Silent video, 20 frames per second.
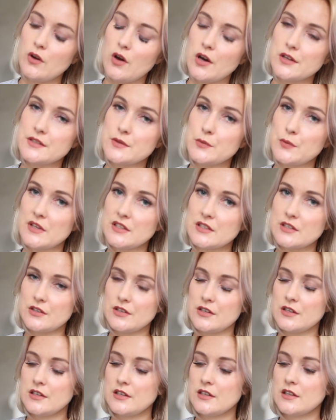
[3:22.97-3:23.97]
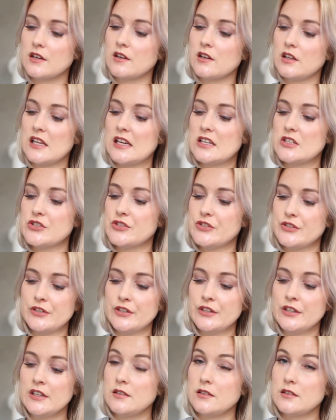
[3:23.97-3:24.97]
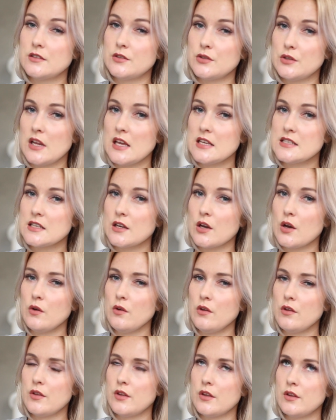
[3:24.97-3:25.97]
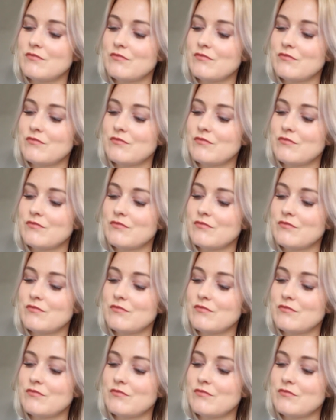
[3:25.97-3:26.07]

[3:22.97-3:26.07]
Autumn Winter collection 2 days ago.